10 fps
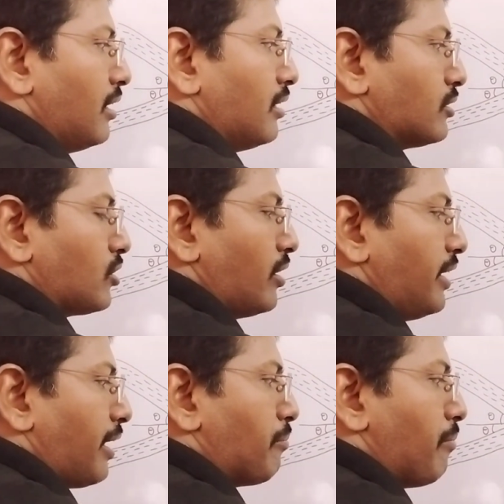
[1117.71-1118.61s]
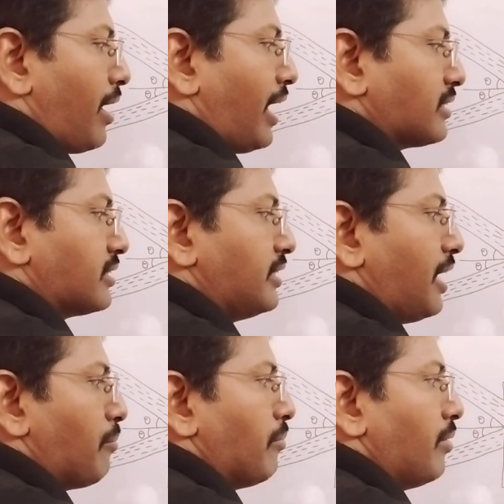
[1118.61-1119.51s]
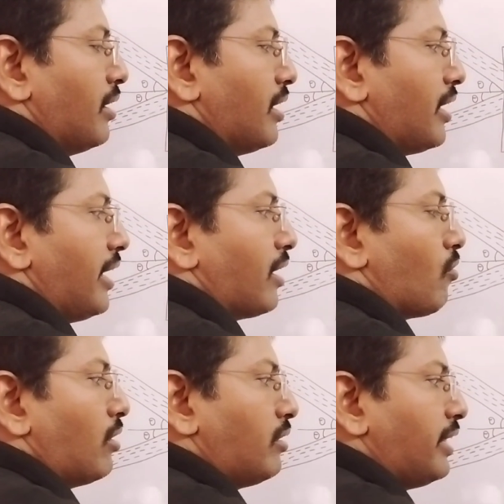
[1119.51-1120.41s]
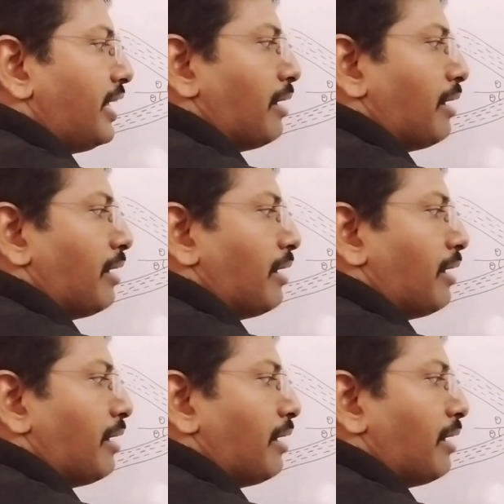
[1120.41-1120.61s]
equal dm, I represented by m